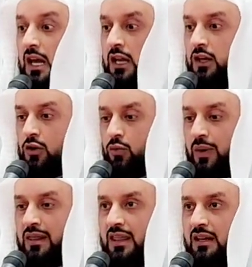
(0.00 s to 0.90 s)
You know,
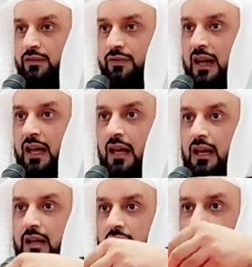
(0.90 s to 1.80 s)
when that
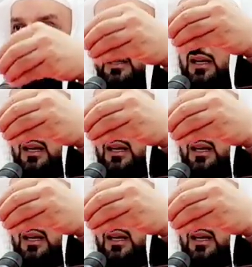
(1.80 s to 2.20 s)
veil is